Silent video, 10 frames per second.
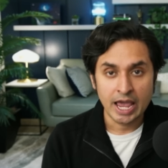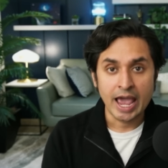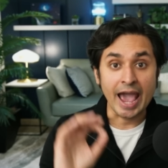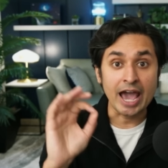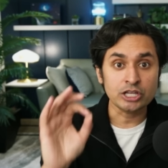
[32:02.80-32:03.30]

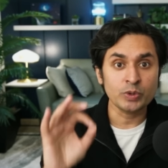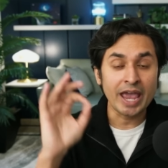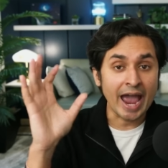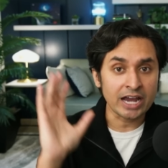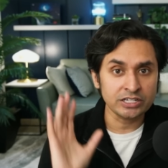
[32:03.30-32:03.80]
as we
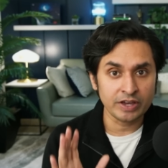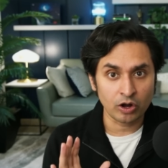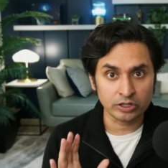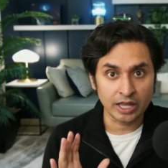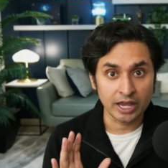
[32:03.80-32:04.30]
activate
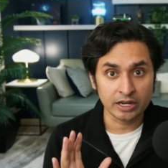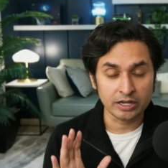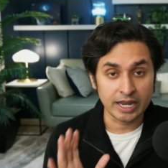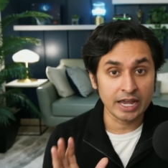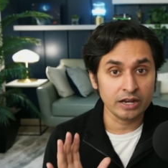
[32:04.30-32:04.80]
our leg-
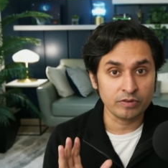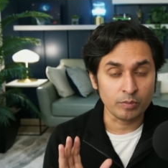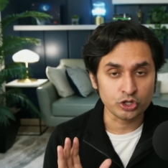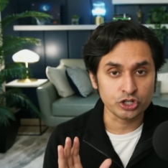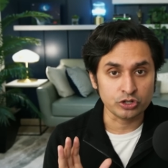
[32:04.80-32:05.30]
negative
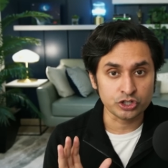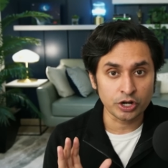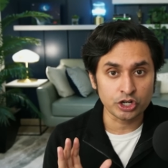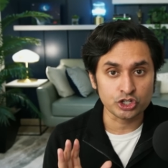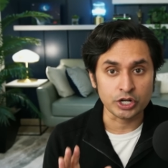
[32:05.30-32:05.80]
emotional
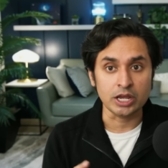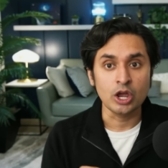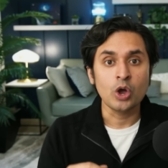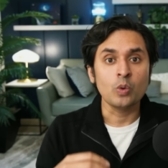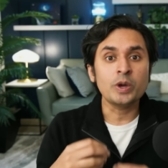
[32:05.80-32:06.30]
circuitry,
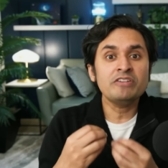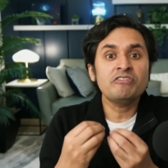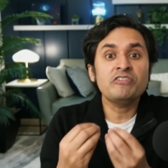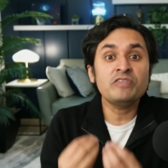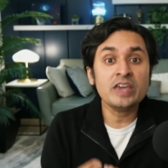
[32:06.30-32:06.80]
we
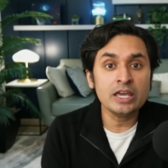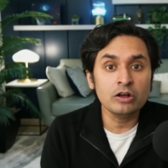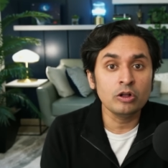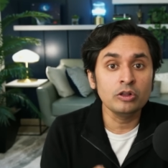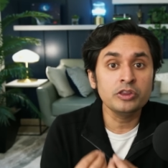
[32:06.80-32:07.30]

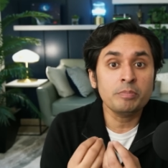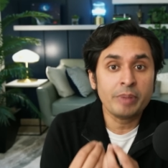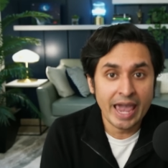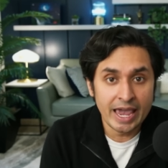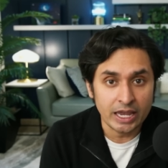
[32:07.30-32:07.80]
feel the
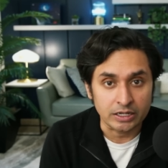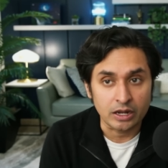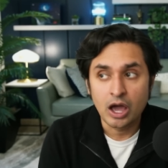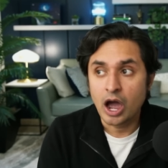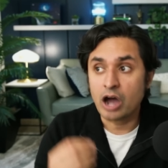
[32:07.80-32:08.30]
pain
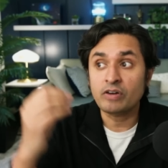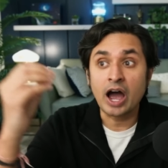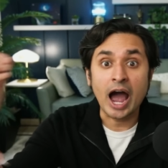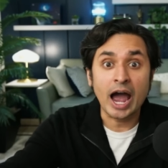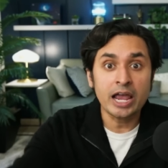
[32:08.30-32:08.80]
of a
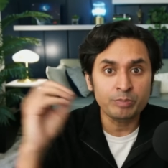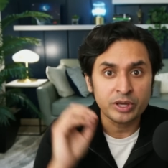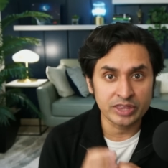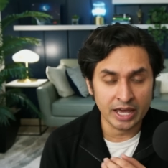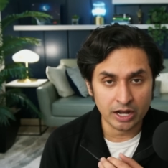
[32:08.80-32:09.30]

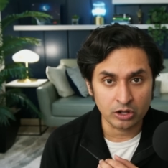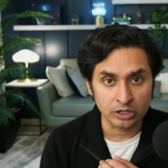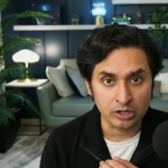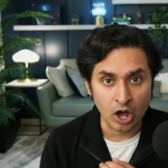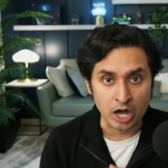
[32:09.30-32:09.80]
hypothetical
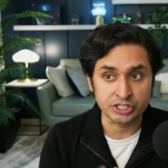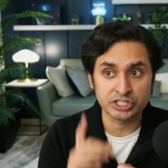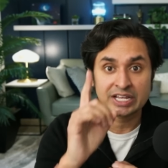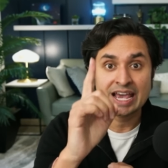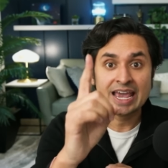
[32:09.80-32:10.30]

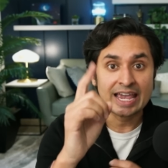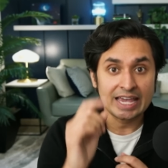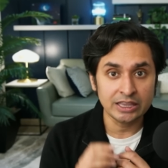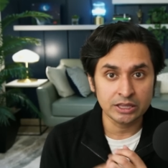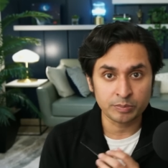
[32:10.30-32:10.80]
loss
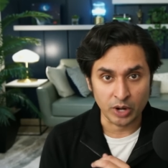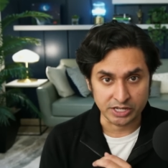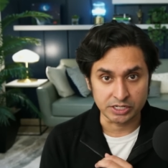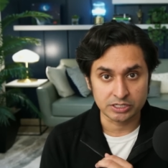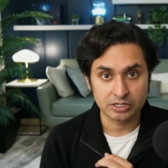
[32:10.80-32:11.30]
in the
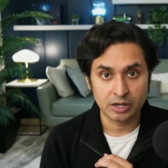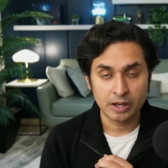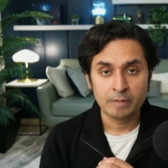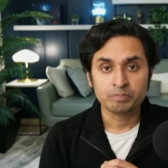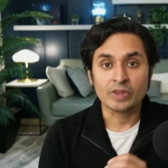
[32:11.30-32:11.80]
present.
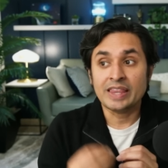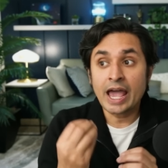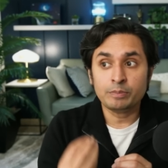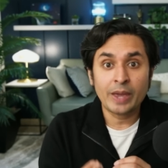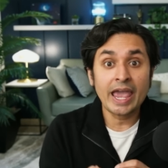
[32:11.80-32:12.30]
And
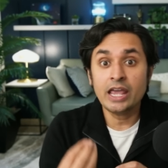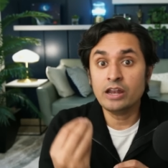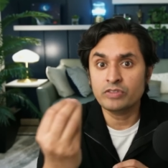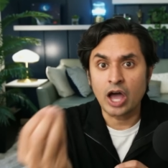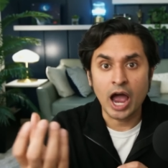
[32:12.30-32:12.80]
that pain
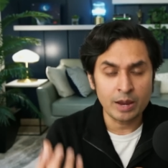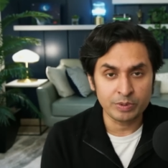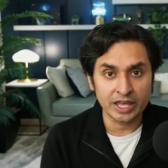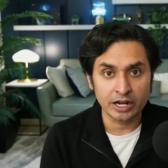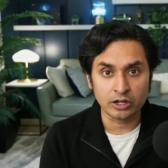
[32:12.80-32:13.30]
of the
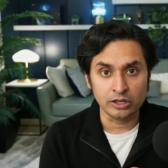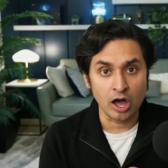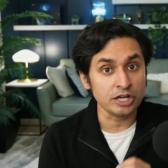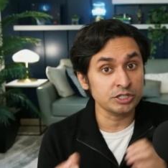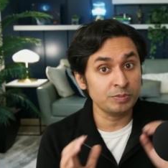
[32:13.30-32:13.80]
hypothetical
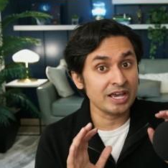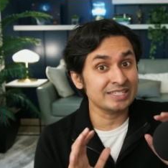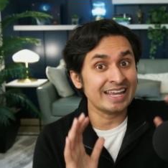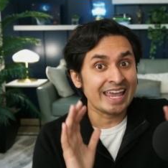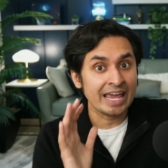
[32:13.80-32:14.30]
loss, because
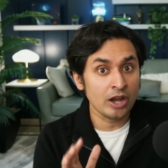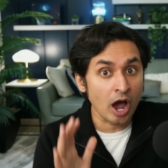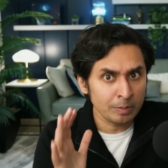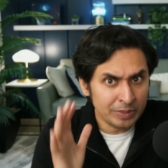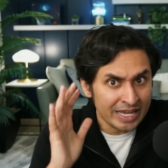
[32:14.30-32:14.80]
it
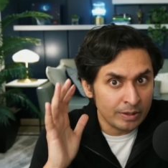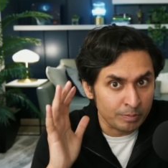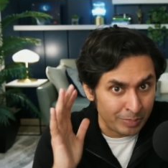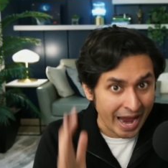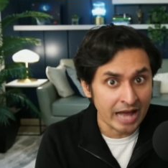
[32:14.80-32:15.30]
cannot be
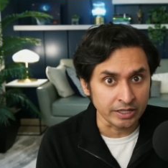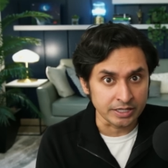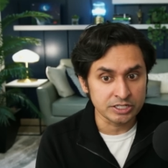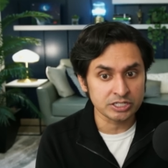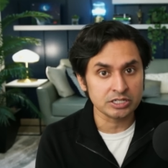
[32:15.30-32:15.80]

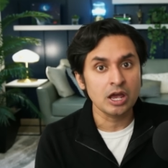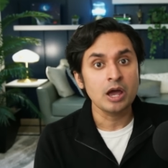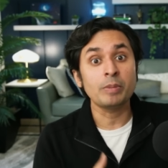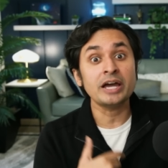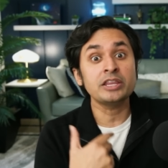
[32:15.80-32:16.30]
balanced
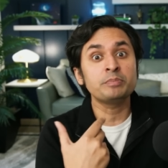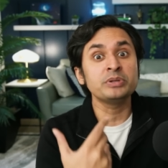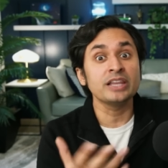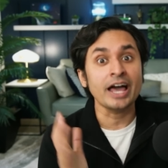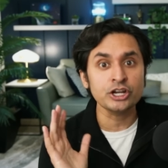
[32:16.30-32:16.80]
by the
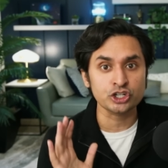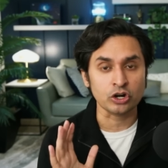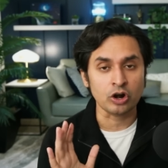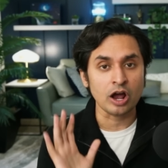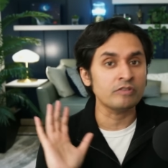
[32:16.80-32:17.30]

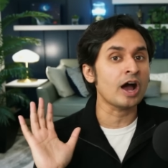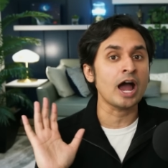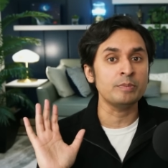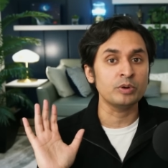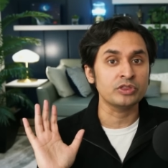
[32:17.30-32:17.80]
pleasure of a
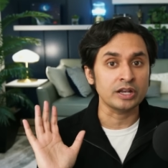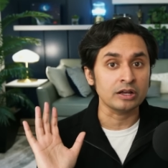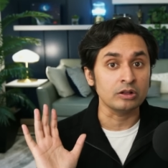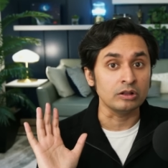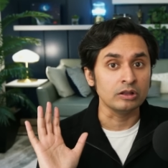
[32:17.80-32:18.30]

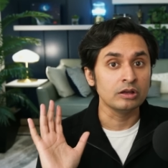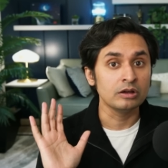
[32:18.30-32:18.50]
hypothetical